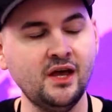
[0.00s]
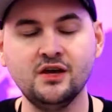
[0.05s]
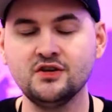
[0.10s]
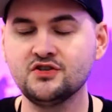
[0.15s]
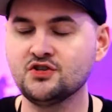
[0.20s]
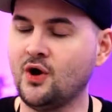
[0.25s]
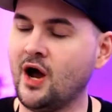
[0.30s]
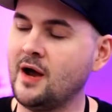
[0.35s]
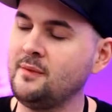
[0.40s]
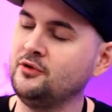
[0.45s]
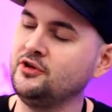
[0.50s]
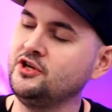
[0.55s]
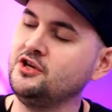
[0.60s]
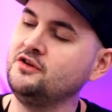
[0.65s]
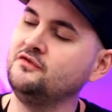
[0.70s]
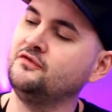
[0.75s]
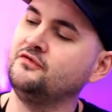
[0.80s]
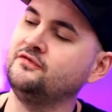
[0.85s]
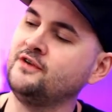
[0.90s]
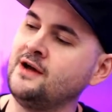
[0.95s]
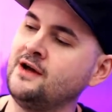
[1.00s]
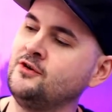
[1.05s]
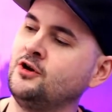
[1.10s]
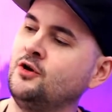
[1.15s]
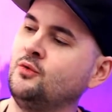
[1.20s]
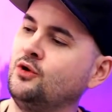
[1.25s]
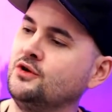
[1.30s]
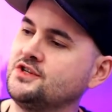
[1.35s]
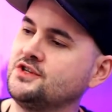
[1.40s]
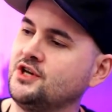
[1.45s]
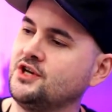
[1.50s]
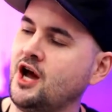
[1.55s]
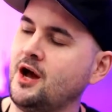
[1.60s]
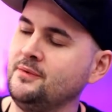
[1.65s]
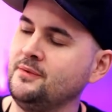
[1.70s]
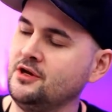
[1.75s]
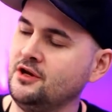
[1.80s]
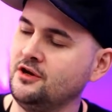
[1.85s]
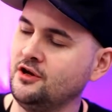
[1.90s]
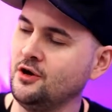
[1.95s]
So I believe 500 words of
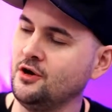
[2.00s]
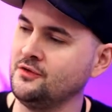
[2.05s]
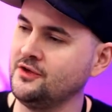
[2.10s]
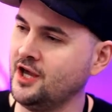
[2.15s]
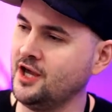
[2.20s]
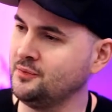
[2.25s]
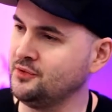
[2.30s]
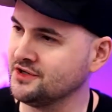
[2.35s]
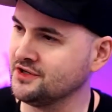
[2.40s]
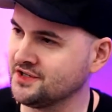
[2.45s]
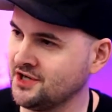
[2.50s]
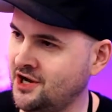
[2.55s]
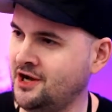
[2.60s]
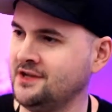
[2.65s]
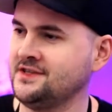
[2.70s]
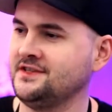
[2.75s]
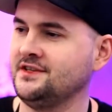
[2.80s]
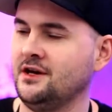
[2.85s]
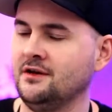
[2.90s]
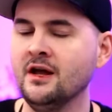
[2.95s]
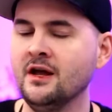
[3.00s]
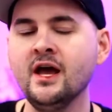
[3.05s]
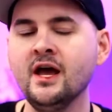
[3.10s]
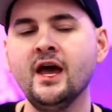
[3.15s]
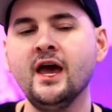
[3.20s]
copy need to go in the A plus content,